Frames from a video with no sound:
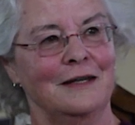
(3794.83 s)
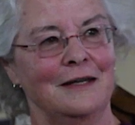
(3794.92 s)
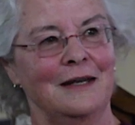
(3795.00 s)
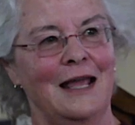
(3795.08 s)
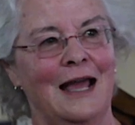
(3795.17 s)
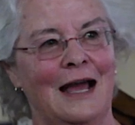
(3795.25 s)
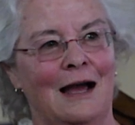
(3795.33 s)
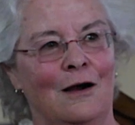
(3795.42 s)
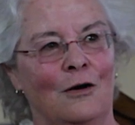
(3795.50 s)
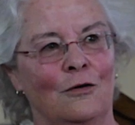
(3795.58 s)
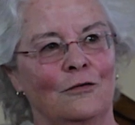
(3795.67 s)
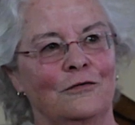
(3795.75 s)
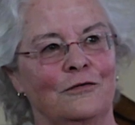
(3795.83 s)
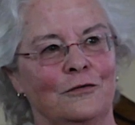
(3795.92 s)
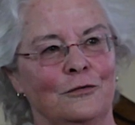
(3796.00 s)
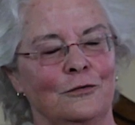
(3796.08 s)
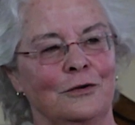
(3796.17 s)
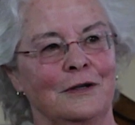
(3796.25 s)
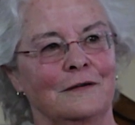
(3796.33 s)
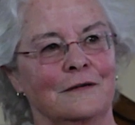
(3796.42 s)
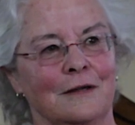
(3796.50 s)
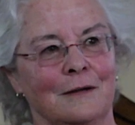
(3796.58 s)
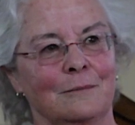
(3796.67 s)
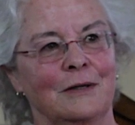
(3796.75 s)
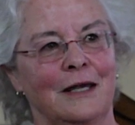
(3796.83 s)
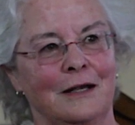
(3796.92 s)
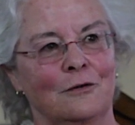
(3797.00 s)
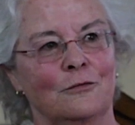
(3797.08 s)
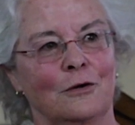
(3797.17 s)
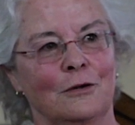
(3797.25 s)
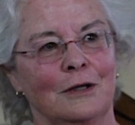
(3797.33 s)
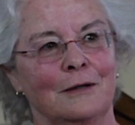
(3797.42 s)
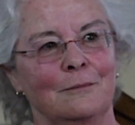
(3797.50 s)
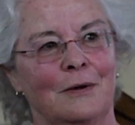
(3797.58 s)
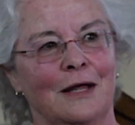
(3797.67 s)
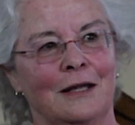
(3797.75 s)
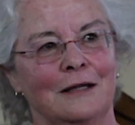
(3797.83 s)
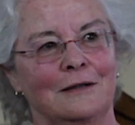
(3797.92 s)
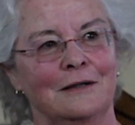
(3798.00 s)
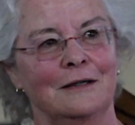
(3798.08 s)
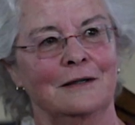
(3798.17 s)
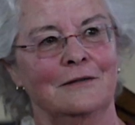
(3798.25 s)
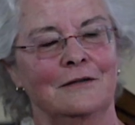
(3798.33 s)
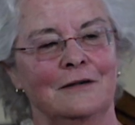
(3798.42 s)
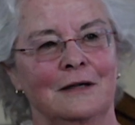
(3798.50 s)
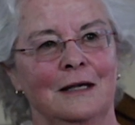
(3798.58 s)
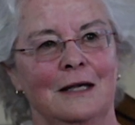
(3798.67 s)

in how food is going to play a role in politics.